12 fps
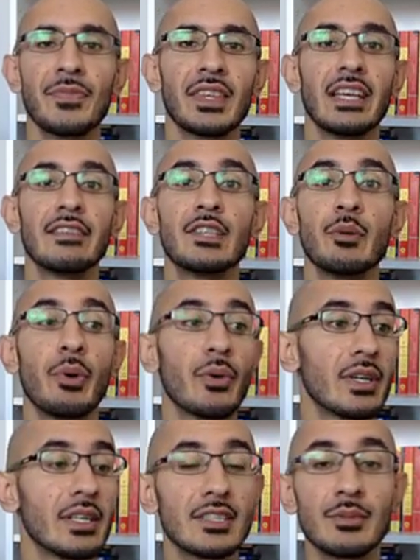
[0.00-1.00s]
If the
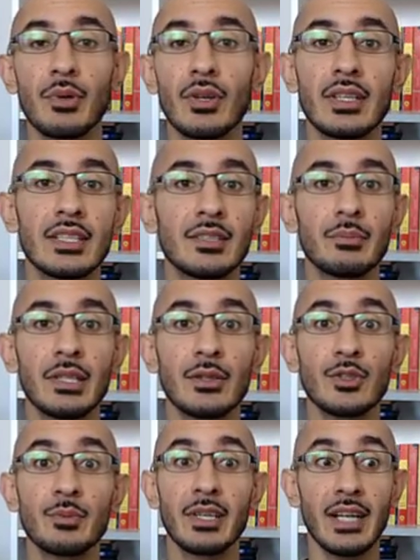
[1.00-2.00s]
opponent hits a ball that's a bit
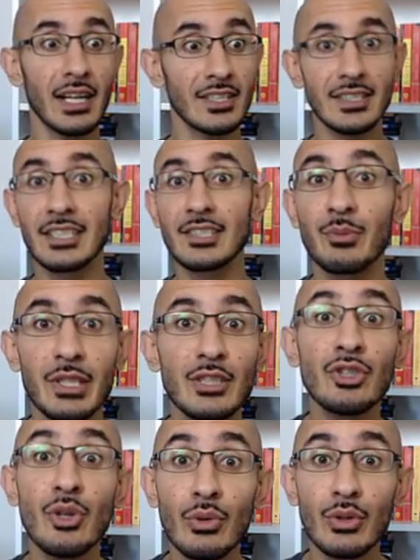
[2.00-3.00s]
loose, but it actually ends up being
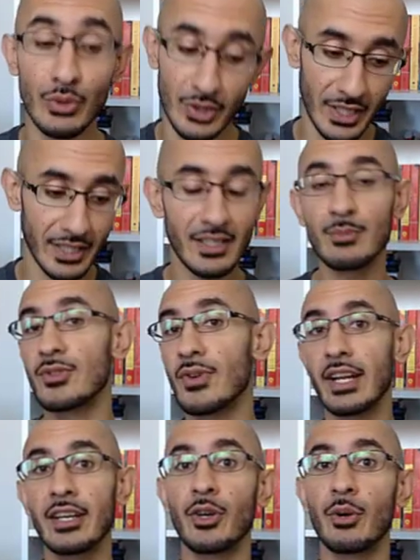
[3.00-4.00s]
too loose and it comes
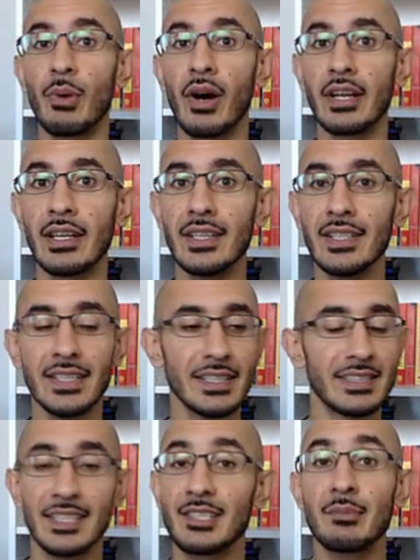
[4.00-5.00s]
right at your body,
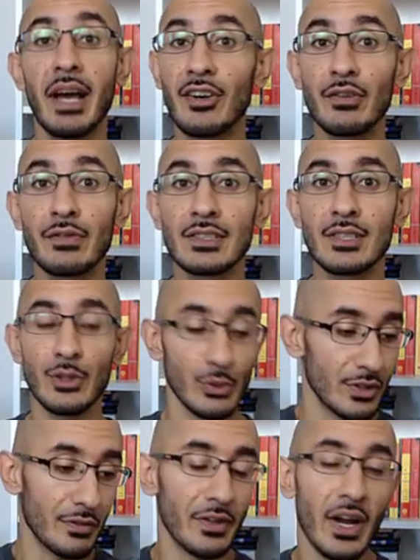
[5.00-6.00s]
doesn't matter if it's
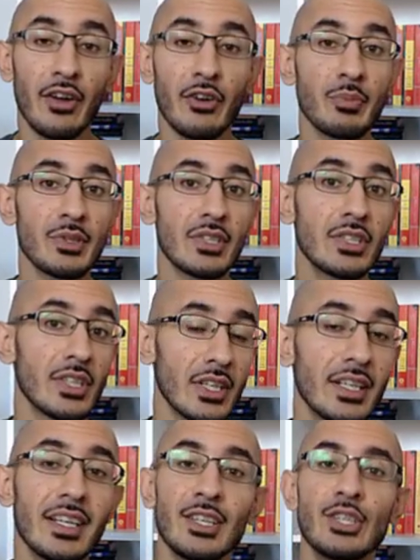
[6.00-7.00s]
loose. If you're out of
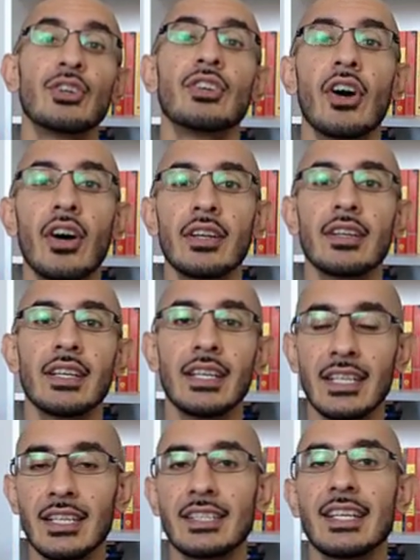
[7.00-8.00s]
position, you're not
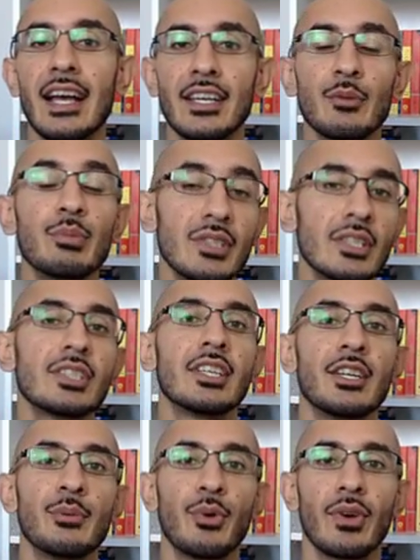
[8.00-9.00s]
in an attacking position
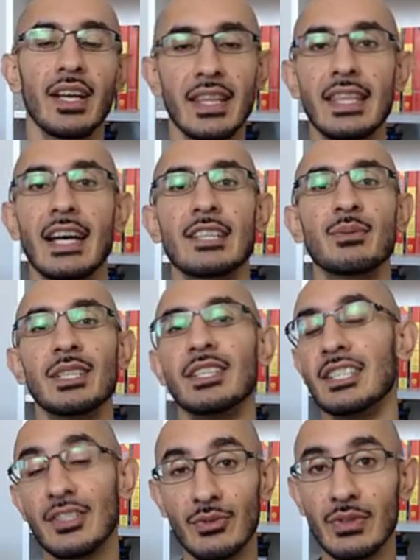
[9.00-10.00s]
anymore. And that's when you
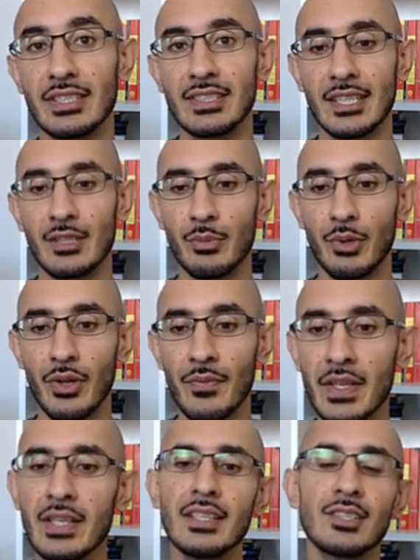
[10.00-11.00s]
need to reset the ball.
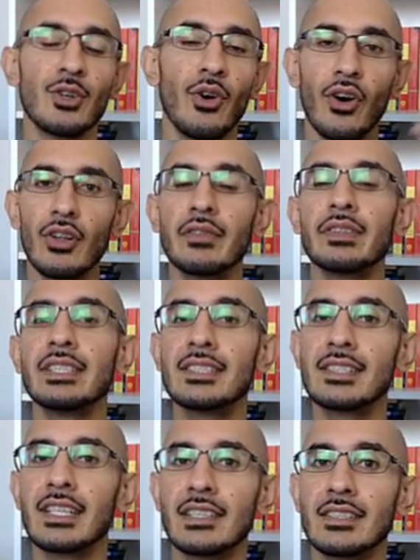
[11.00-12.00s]
So all of
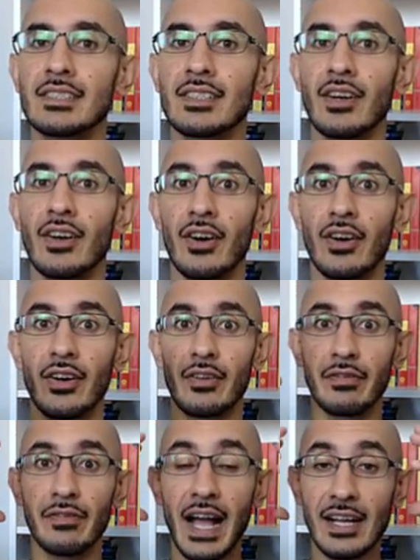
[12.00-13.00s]
these things are
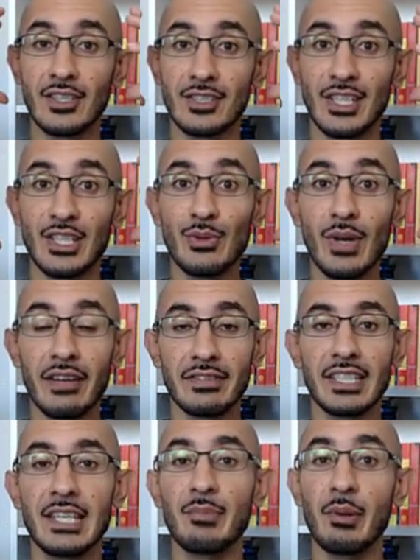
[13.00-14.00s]
factors that you have
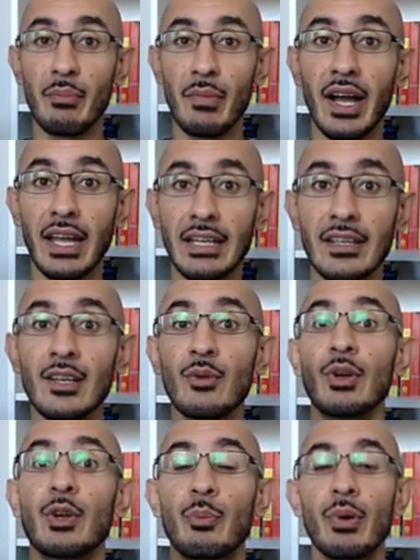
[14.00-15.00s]
to keep in mind
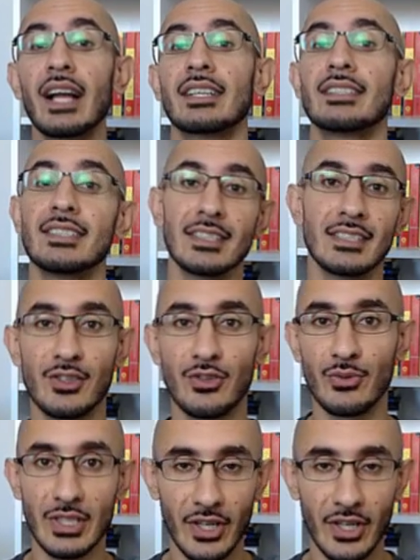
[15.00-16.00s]
when you're practicing this
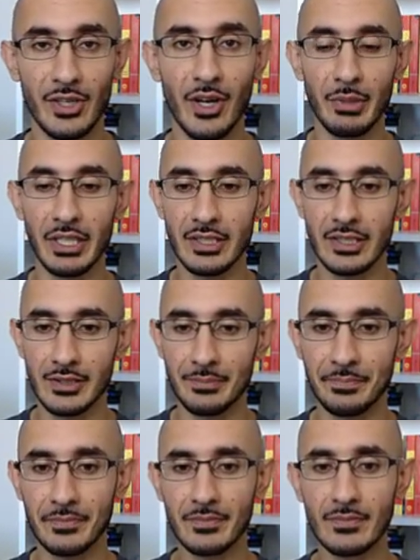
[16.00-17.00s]
three shot combination.
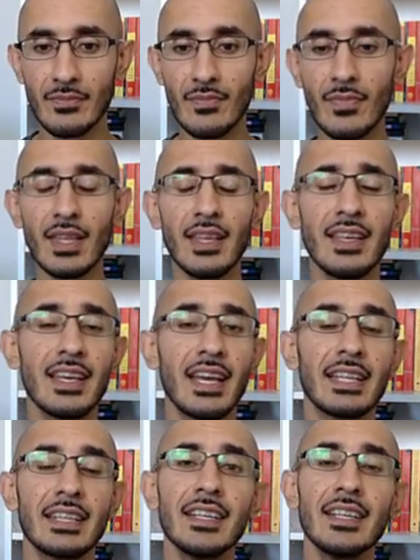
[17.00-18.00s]

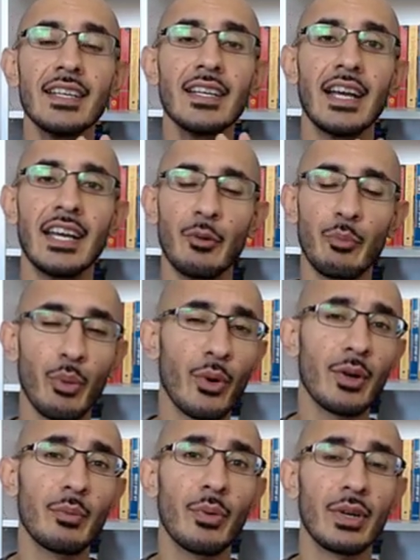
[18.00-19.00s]
And an
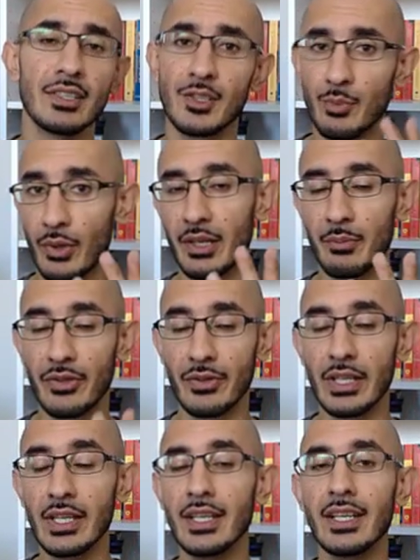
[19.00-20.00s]
important point, this is point number
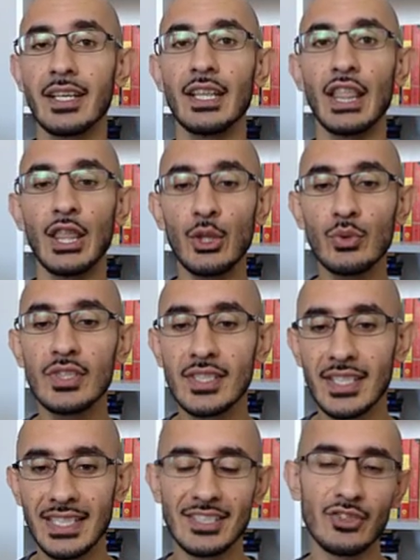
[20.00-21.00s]
three, loose
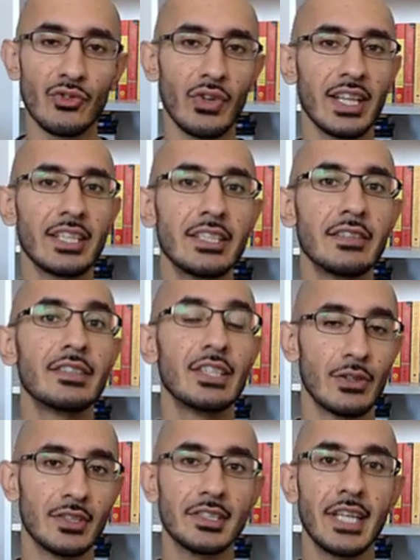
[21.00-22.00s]
is relative to
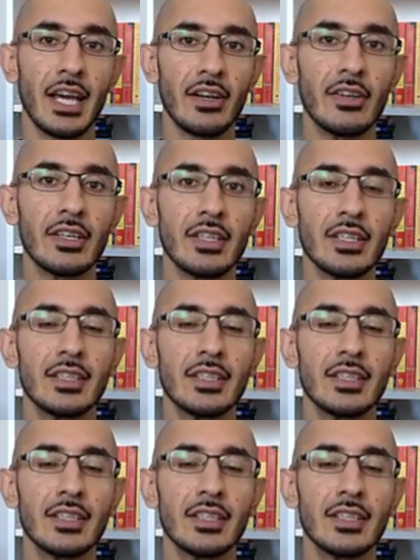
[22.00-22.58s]
your standard.